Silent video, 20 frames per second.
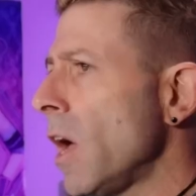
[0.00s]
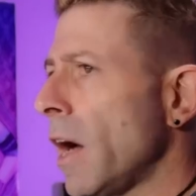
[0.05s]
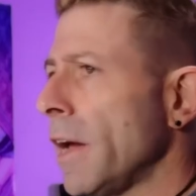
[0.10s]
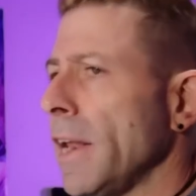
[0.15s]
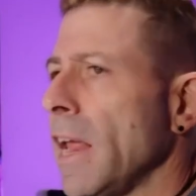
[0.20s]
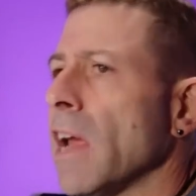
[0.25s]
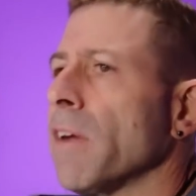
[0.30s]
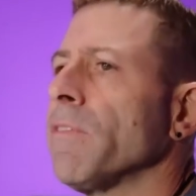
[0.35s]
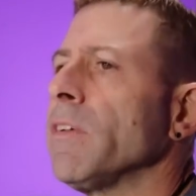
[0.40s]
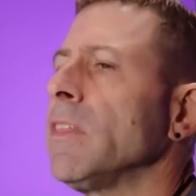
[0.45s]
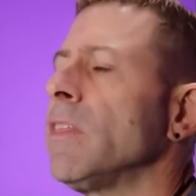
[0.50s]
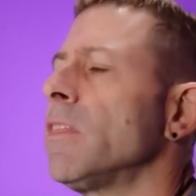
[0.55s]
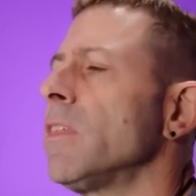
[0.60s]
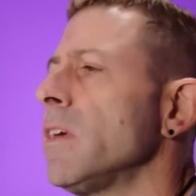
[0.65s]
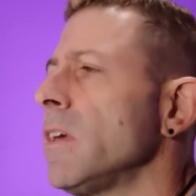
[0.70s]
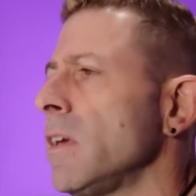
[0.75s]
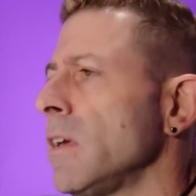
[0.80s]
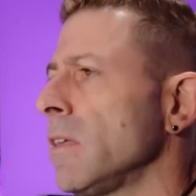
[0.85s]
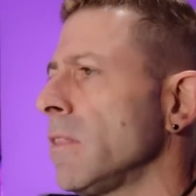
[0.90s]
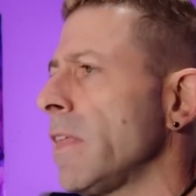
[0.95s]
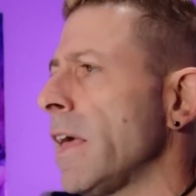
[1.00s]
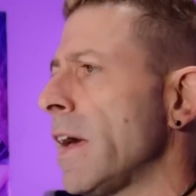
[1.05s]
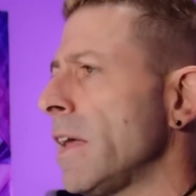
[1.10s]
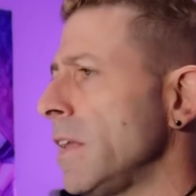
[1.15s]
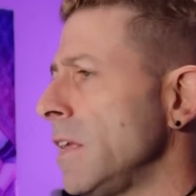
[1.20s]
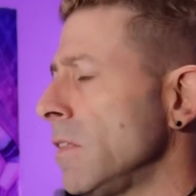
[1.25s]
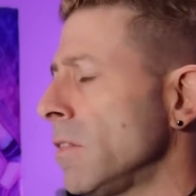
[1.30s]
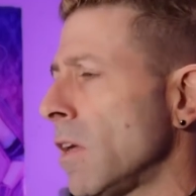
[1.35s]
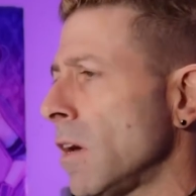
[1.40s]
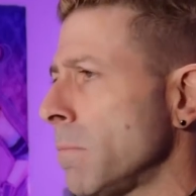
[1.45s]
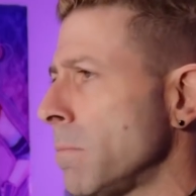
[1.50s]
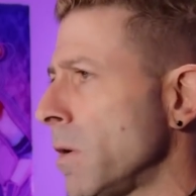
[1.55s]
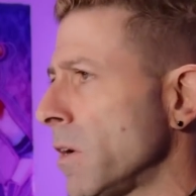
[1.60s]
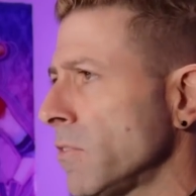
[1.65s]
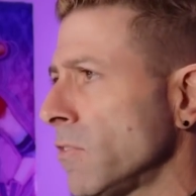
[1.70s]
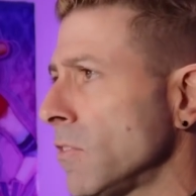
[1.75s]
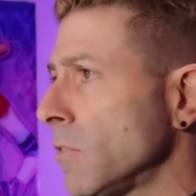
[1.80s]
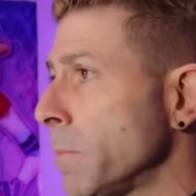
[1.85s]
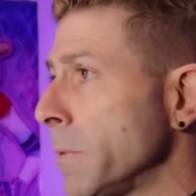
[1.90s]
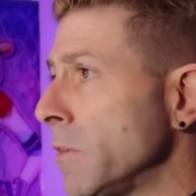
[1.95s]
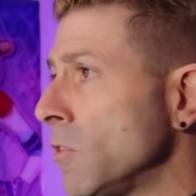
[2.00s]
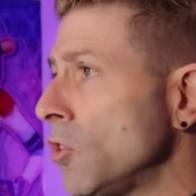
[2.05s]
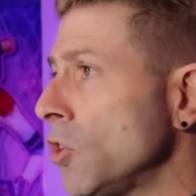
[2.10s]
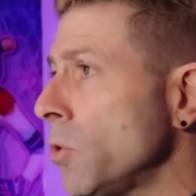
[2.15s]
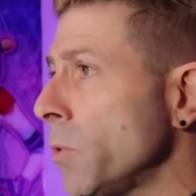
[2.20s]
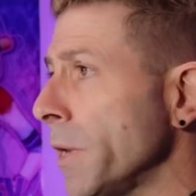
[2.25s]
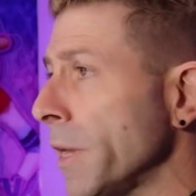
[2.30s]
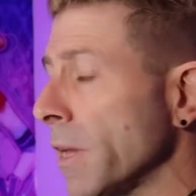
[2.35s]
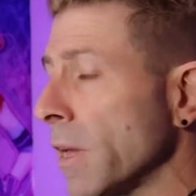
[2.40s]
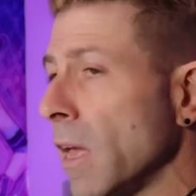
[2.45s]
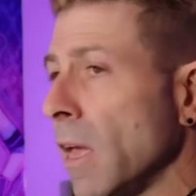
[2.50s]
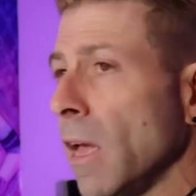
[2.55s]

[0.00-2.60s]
on everything that Elon Musk has been doing.